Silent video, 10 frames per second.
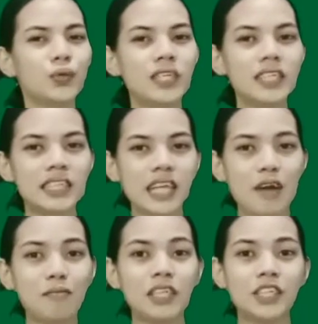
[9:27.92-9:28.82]
So the
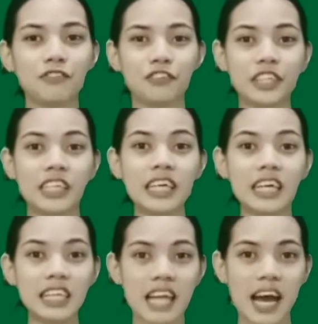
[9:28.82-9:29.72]
stem is a
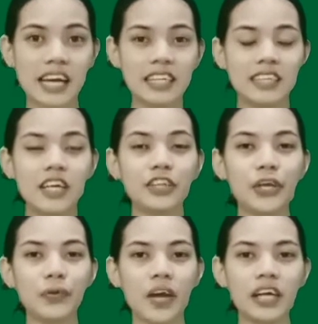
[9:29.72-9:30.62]
vertical line that
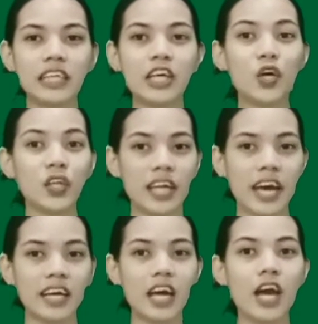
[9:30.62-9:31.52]
directly
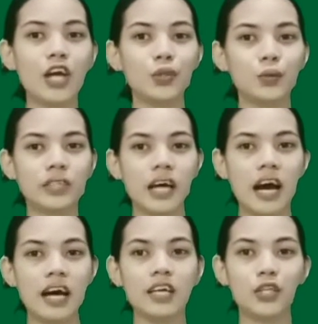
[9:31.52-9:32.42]
connects to
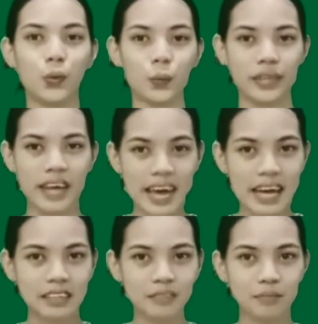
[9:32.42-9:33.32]
the note
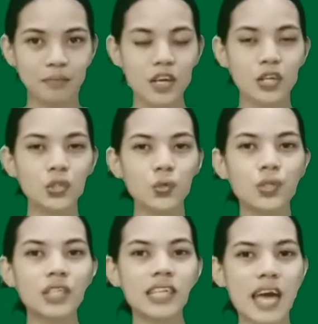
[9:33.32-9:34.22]
head. So
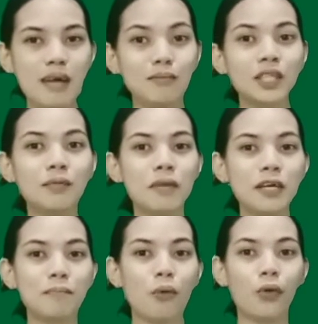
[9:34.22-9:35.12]
stems
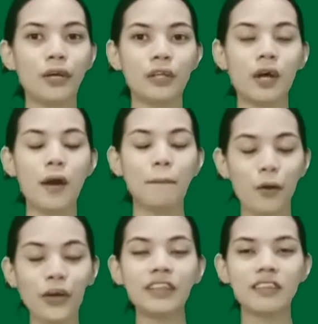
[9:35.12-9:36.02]
may
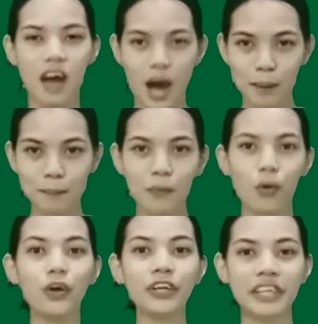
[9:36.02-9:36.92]
point up
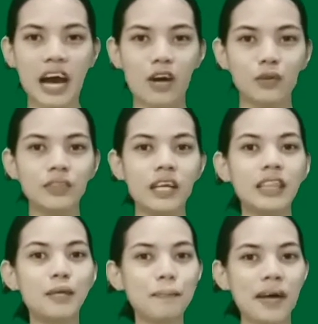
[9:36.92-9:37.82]
or down.
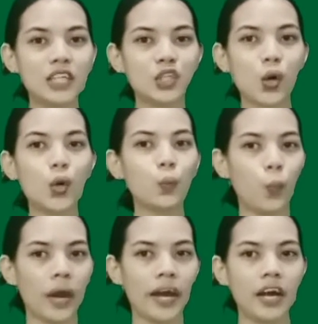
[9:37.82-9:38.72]
That depends on
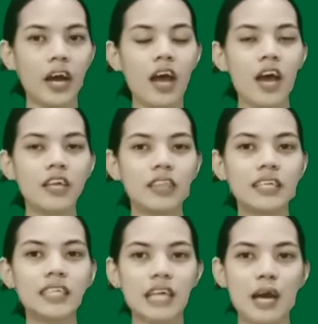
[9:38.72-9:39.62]
where
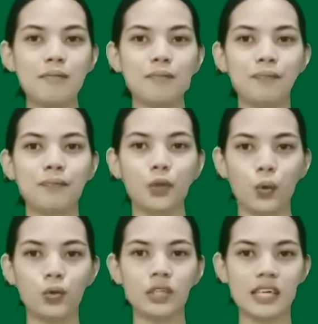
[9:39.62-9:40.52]
the stem
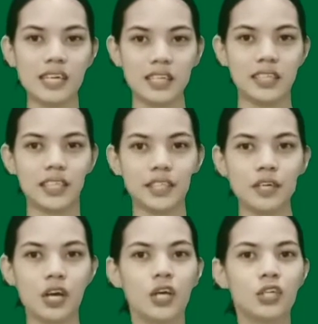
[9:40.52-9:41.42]
note is.
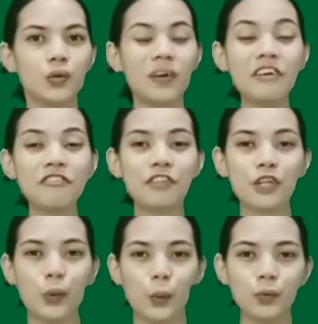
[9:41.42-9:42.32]
So if the
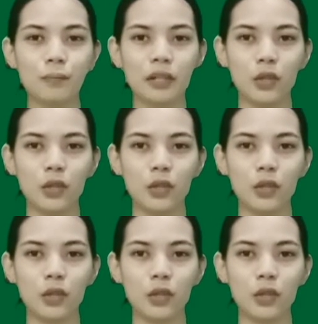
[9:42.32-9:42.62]
note